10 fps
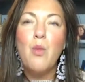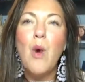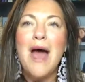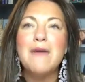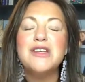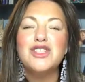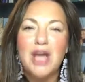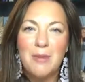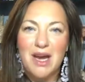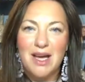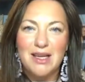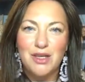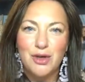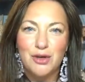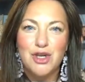And where is Gemini
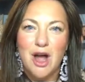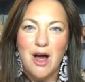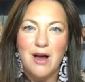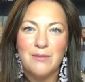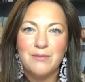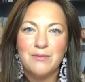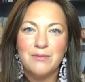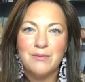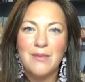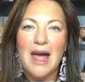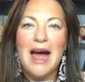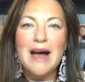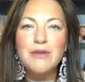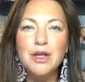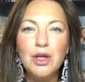in your chart?
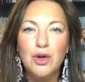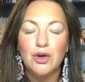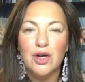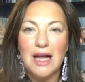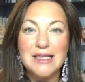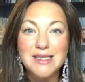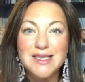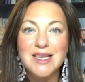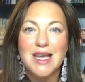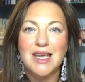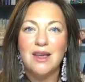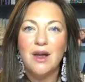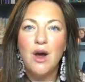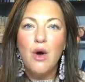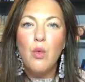Have a look and
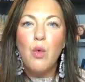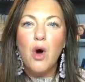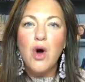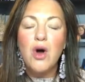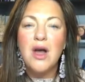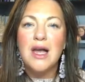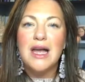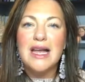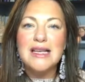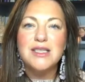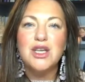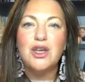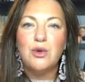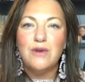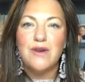see, what is
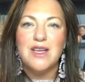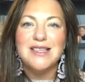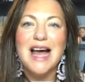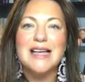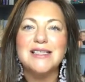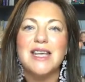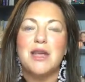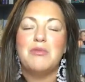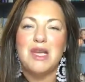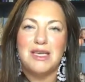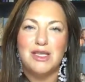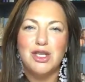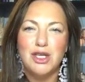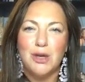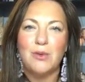the universe asking me
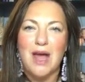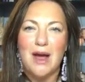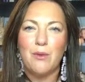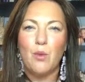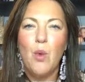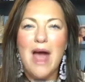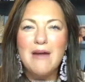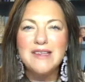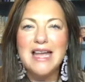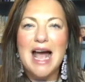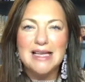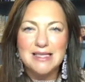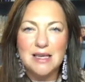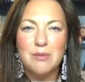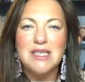to do now? Where is it
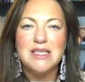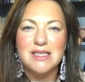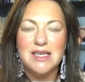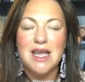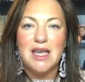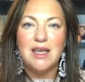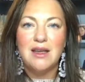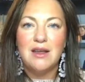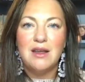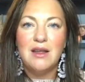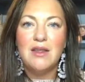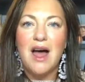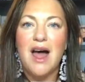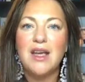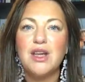asking me to see?
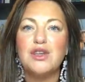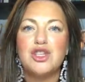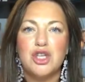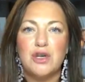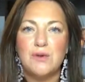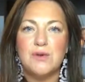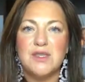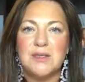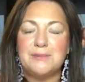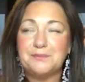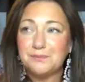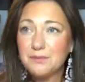That I can choose